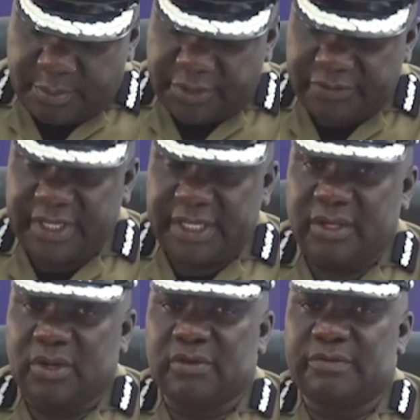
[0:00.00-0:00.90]

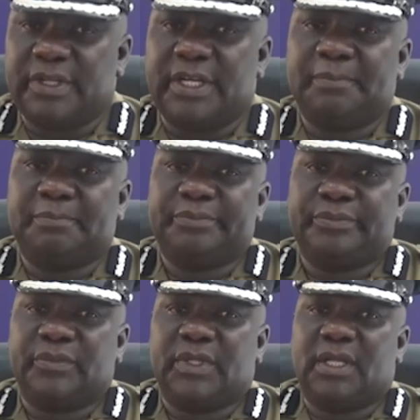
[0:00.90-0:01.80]
prevail over
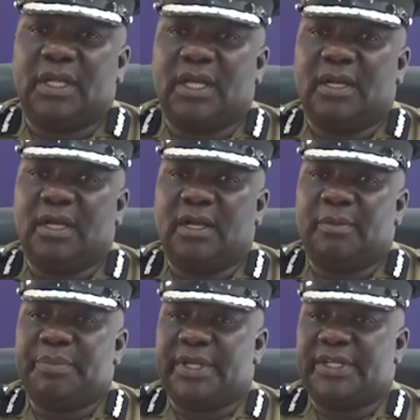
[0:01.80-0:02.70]

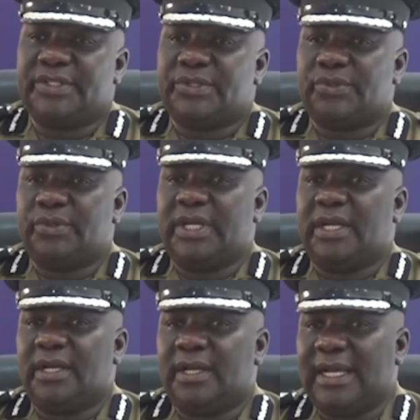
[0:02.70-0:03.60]
parents who
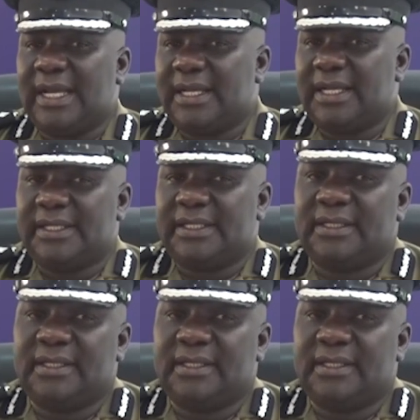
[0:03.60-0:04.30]
were angered